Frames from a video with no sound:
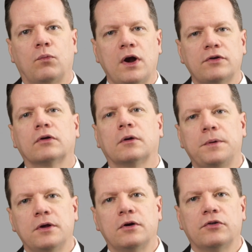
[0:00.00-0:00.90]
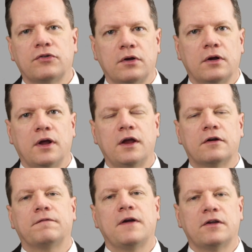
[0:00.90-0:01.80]
Retrocomputers
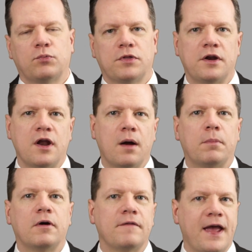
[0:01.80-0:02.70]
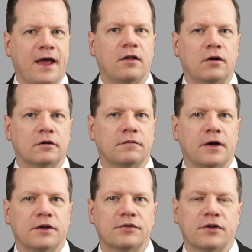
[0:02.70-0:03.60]
interface with a number of analog
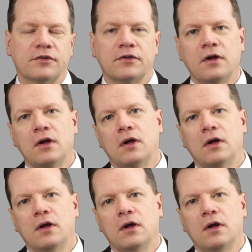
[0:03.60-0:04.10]
devices.